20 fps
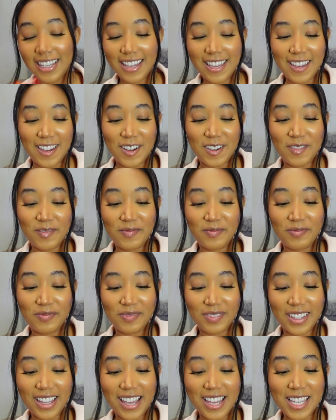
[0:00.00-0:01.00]
Yeah,
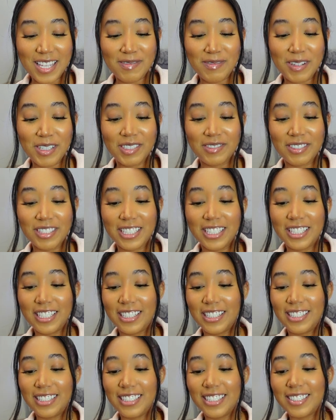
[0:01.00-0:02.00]
it smells really
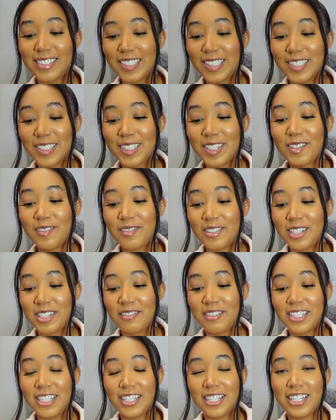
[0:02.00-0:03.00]
good. It smells really,
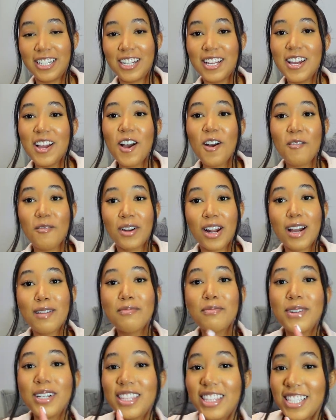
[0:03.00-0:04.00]
really good. When
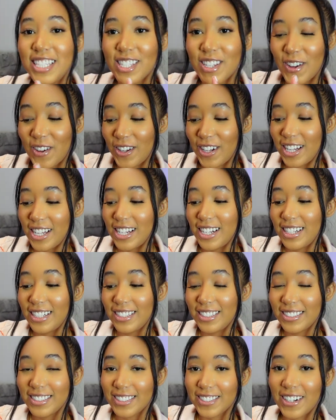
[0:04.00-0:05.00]
I put this on,
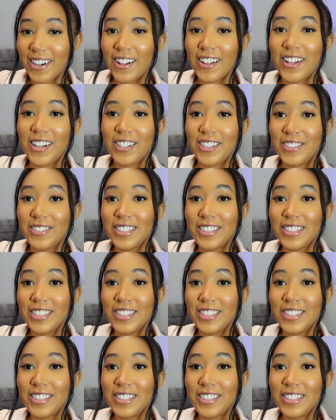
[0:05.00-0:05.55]
all I know